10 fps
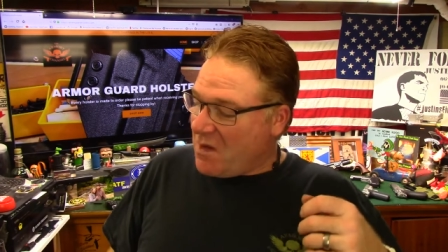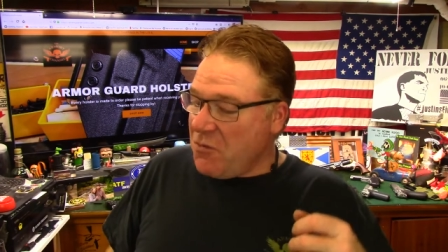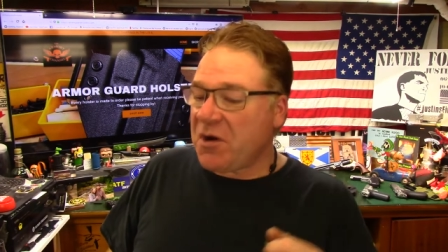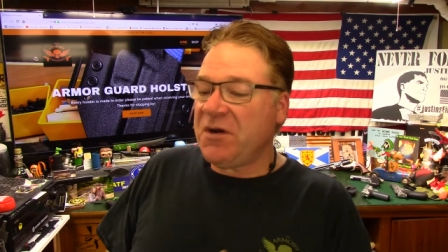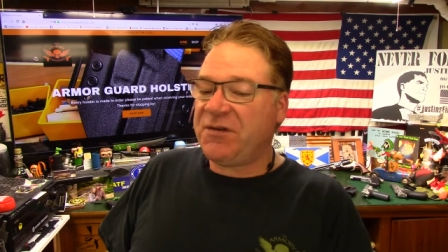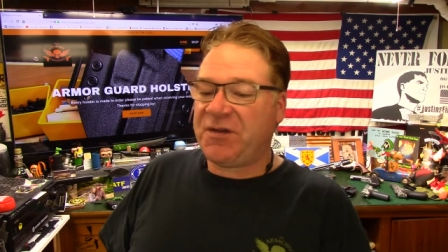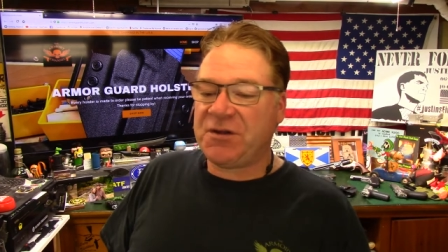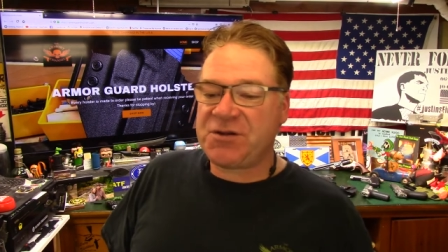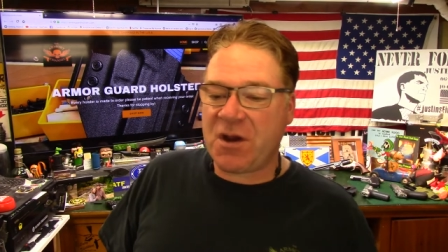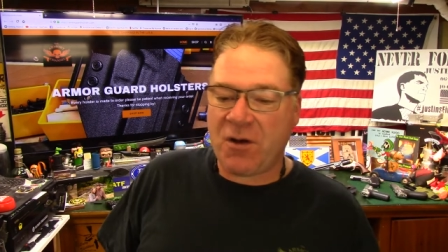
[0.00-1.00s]
We're going to
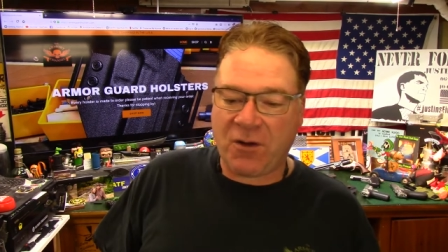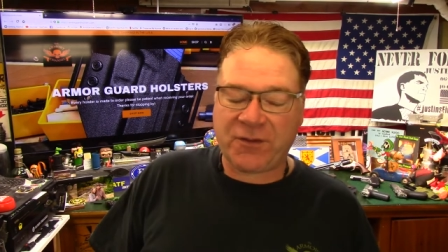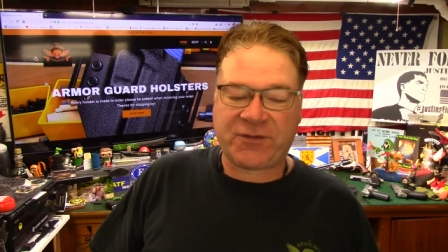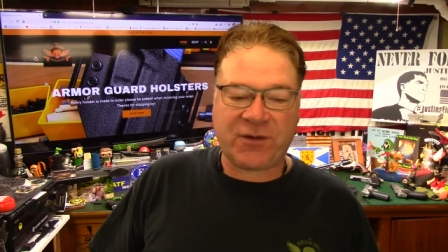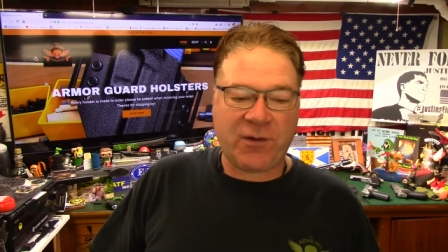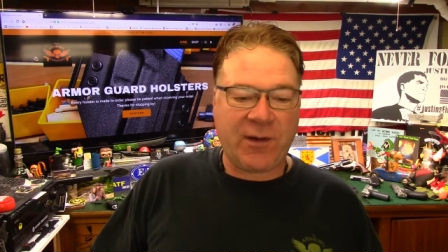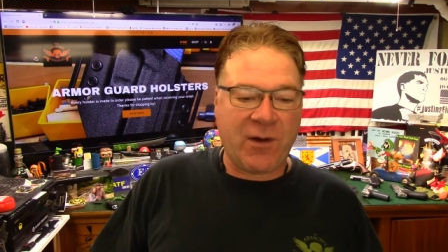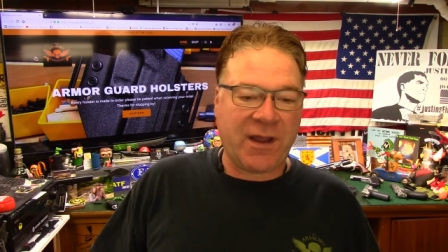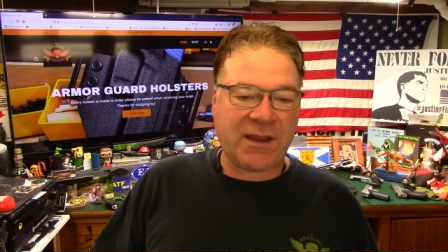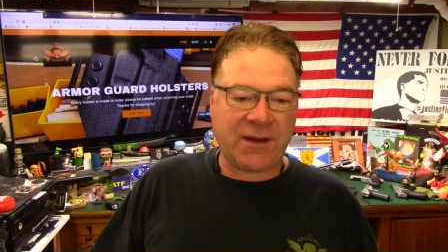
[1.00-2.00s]
send you a holster. We
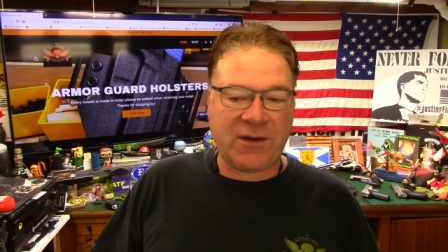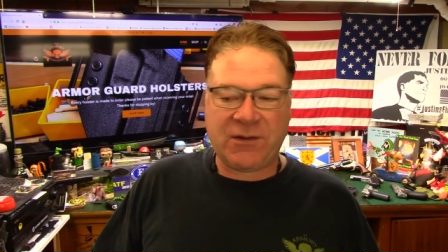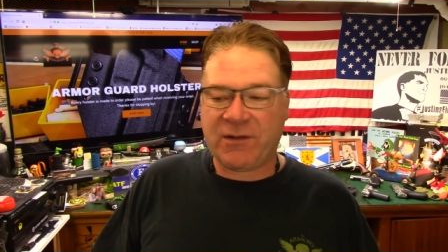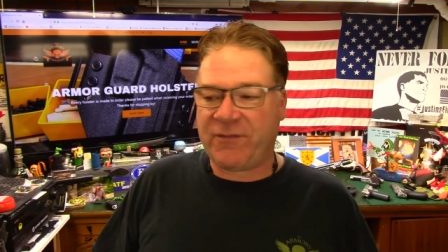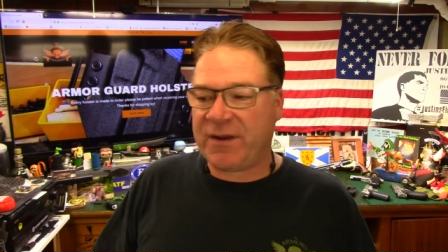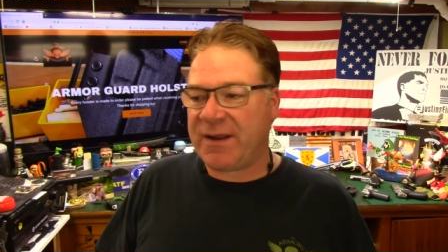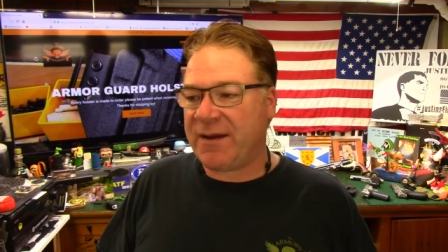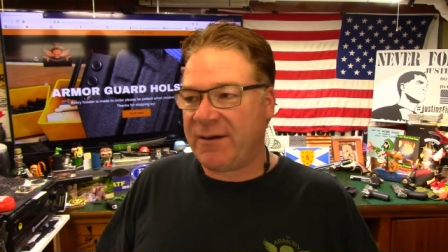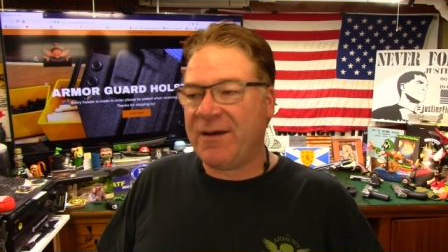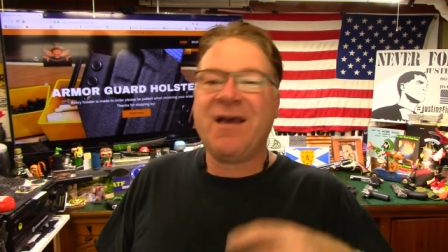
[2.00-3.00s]
want you to do a
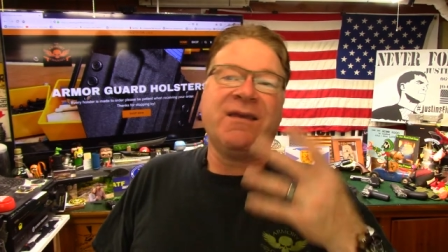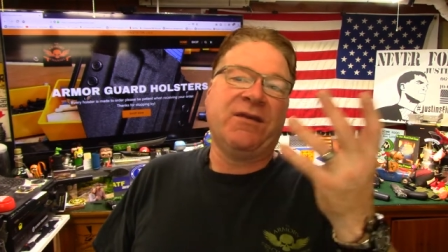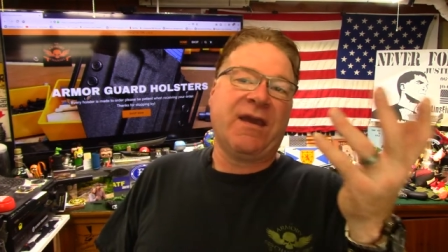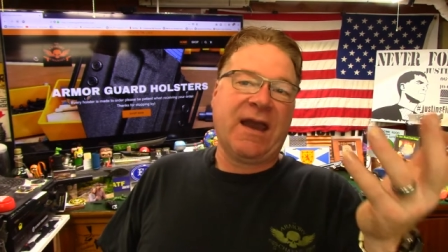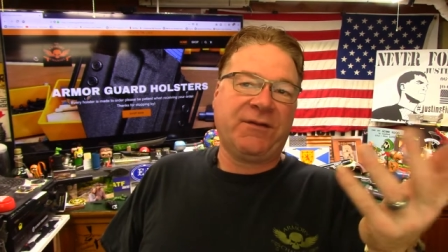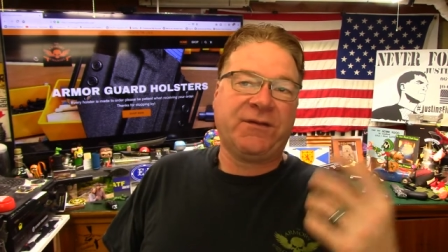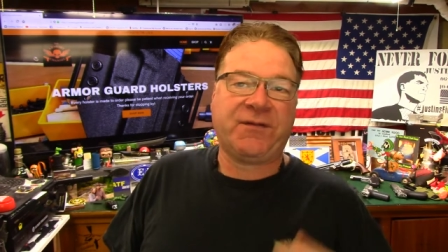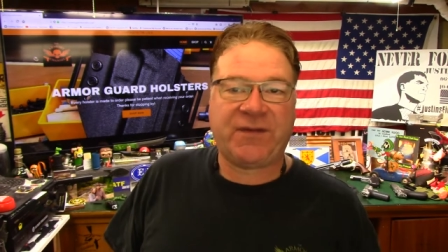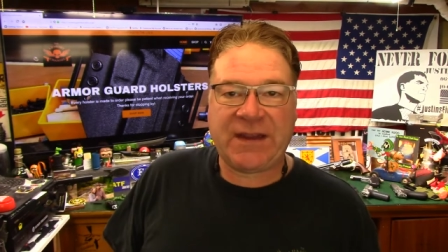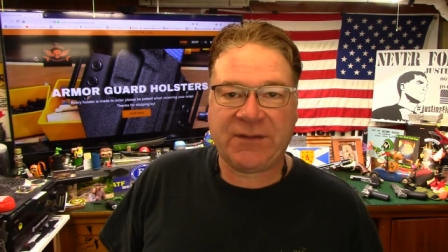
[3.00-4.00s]
video. You guys have
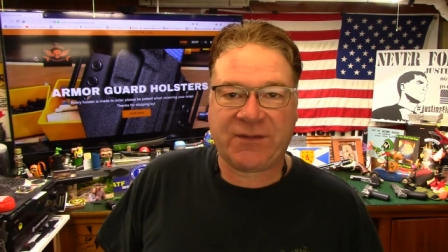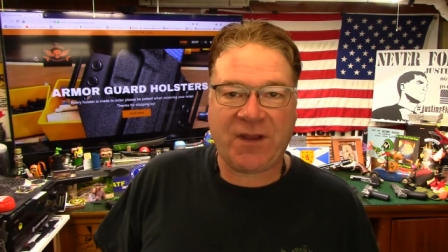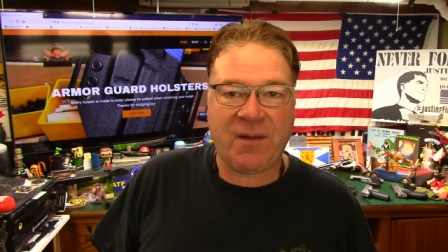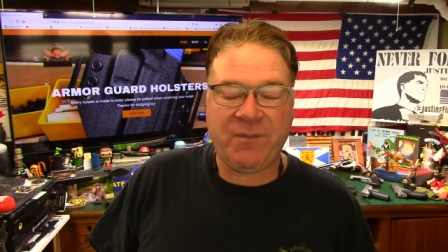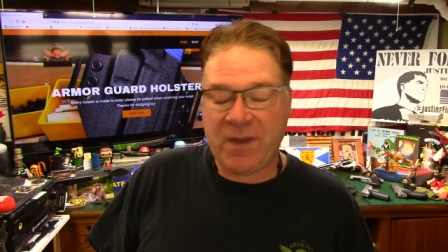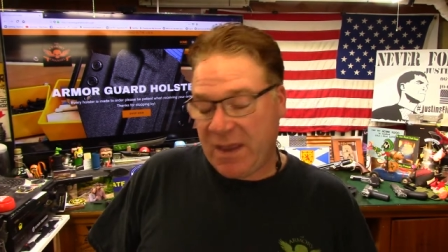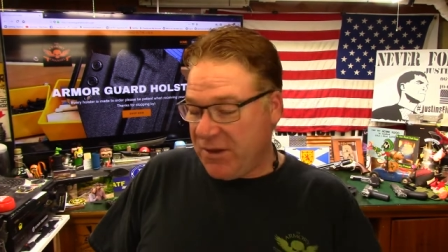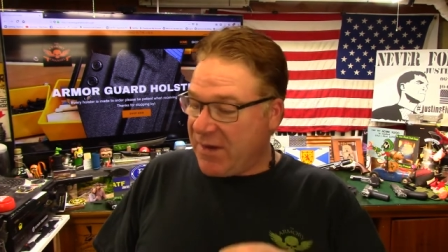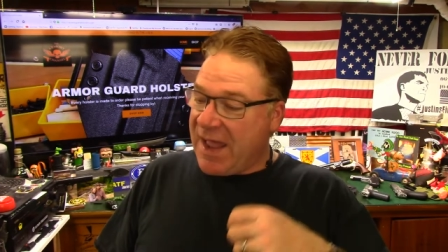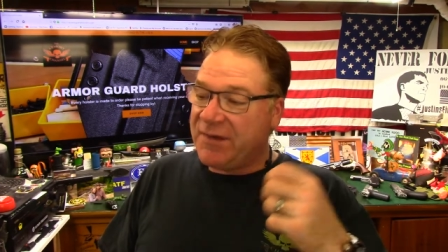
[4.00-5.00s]
seen some.
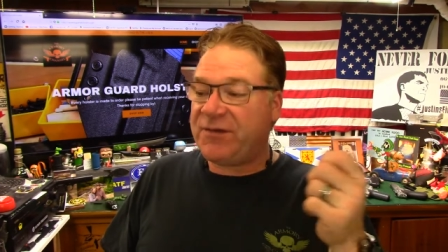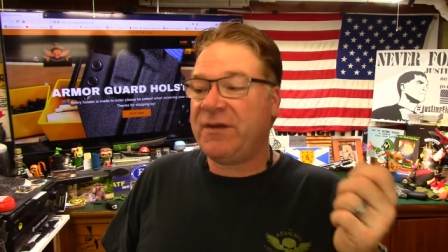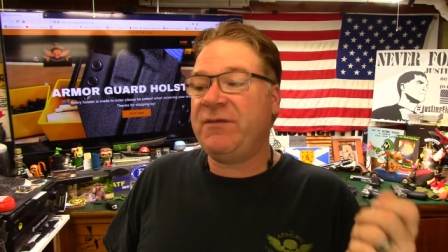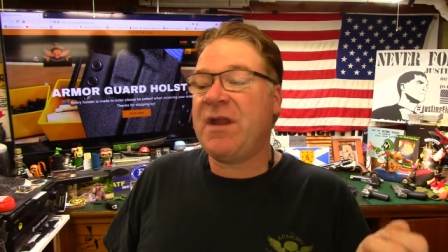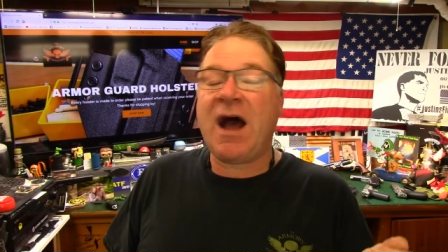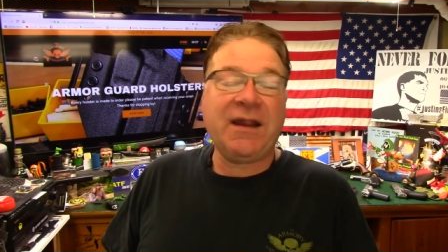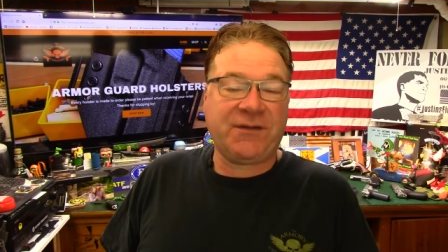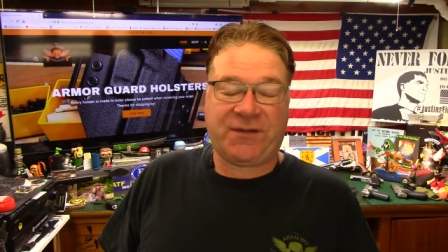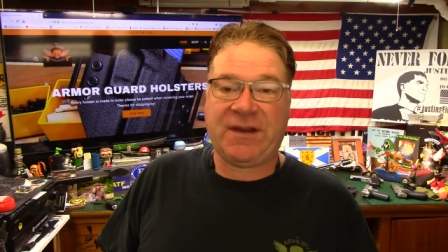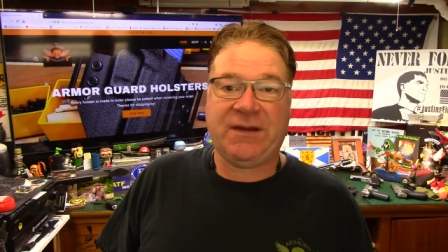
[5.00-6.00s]
You guys have
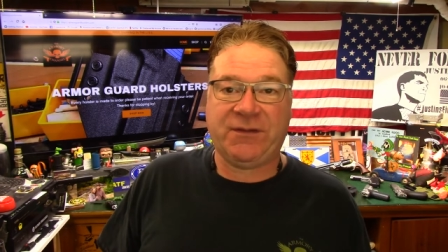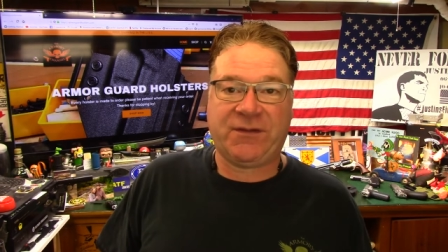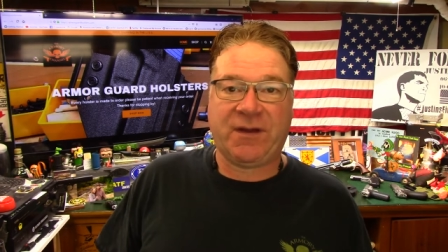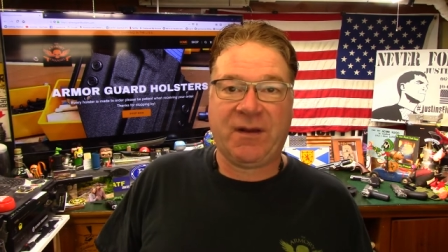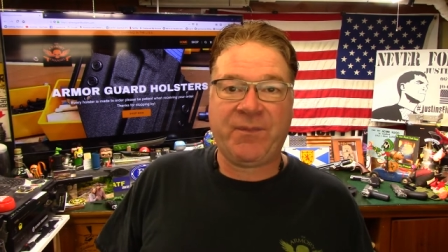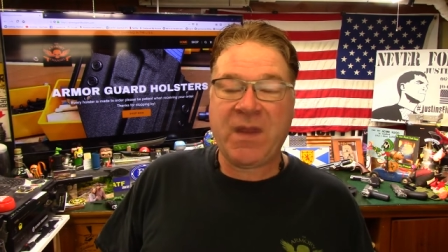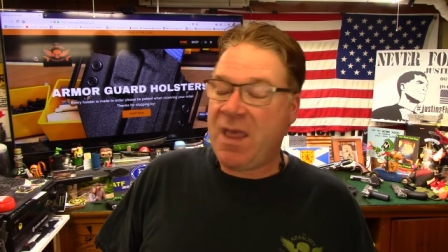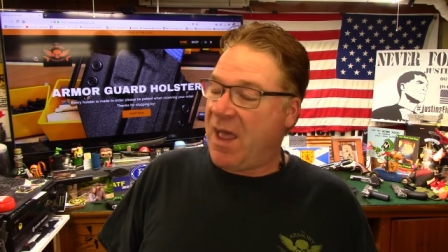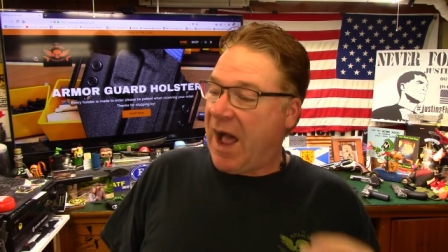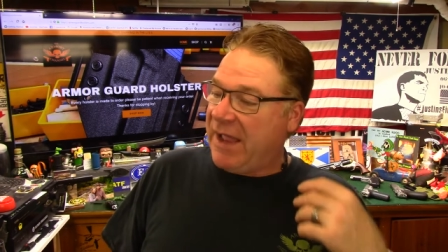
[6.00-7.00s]
not seen some.
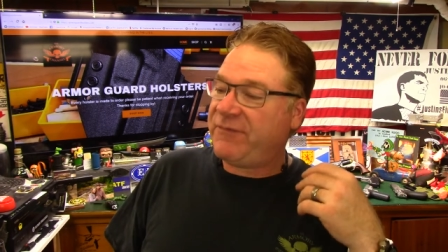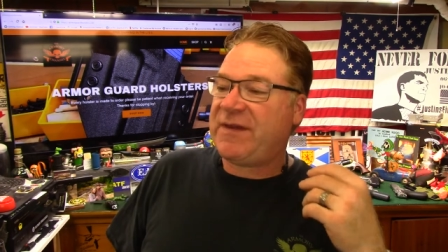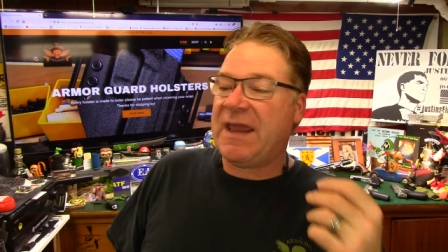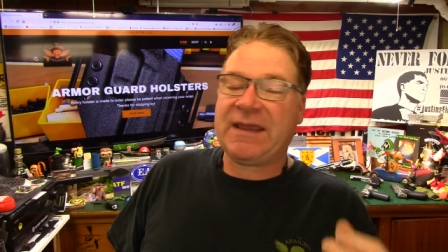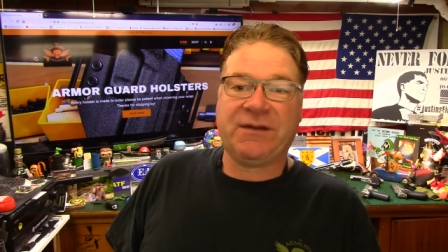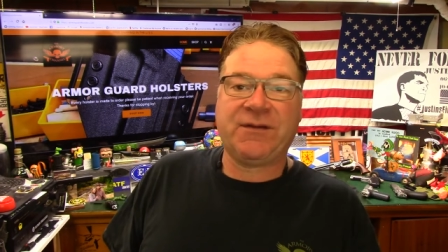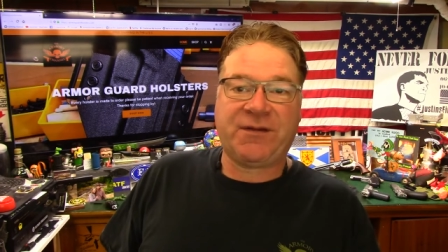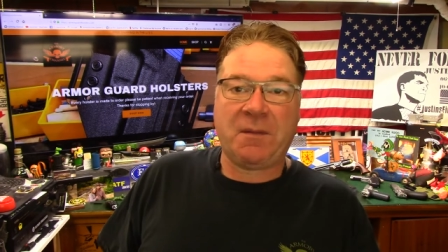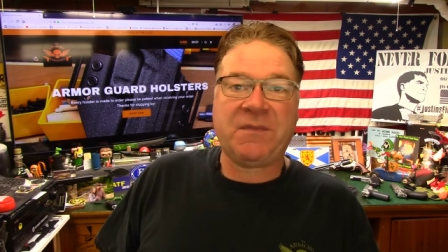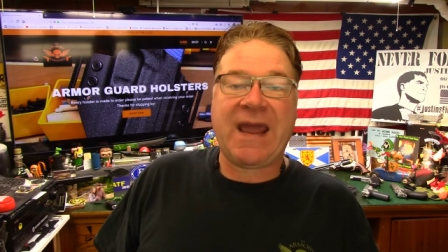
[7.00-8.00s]
I've taken
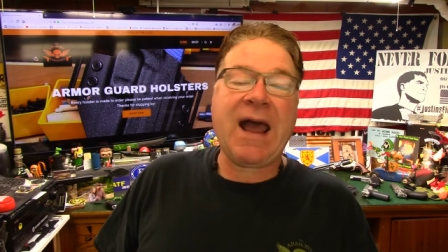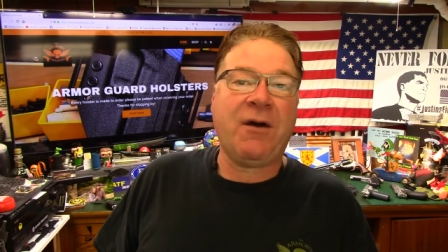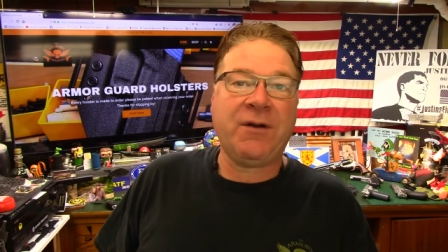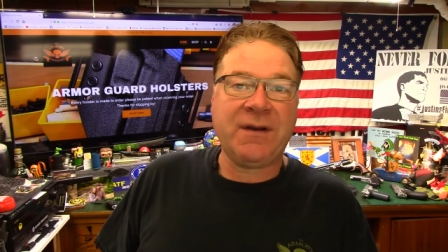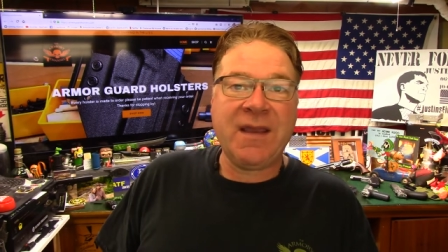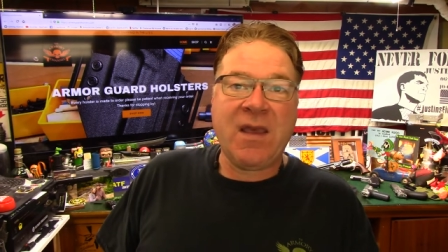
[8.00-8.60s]
some down